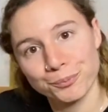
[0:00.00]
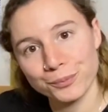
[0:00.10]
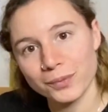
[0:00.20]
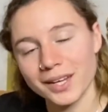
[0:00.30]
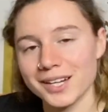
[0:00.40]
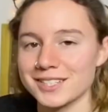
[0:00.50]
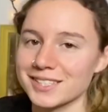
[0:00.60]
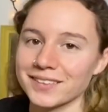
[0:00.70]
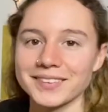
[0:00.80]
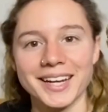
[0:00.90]
you got
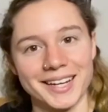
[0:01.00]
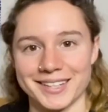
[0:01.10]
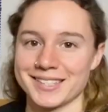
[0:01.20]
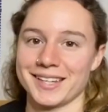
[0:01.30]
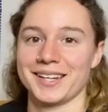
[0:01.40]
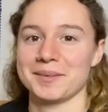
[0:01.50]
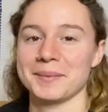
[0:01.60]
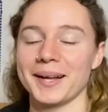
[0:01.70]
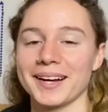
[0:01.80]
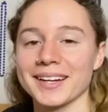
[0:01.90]
yourself a hand sanding
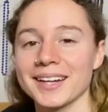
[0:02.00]
block.